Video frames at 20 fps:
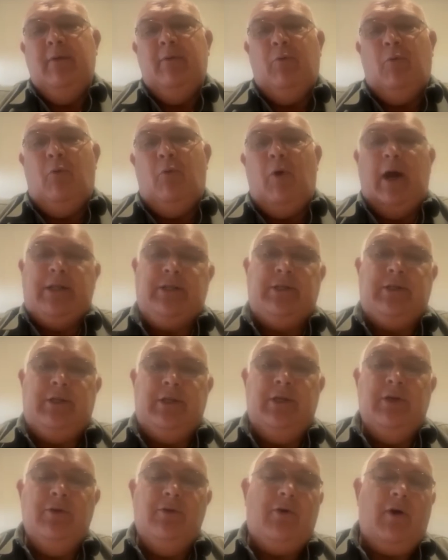what
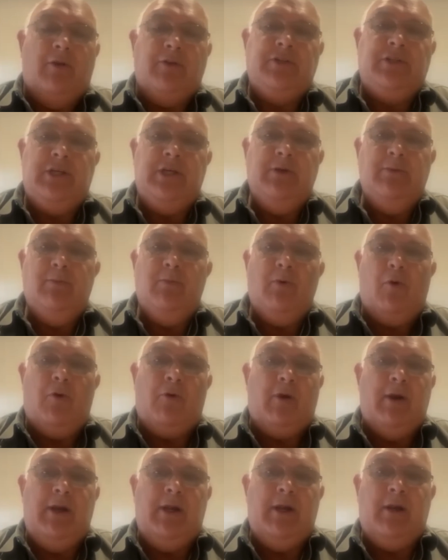you consume
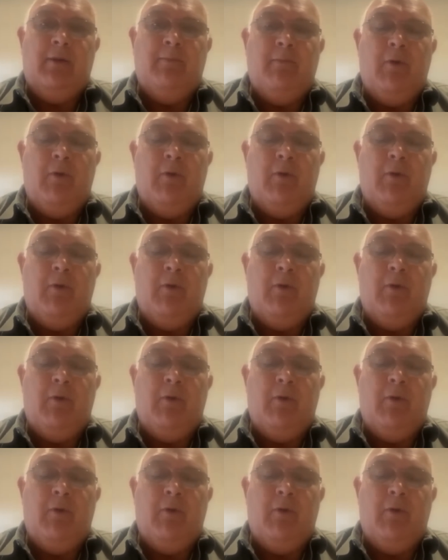or a little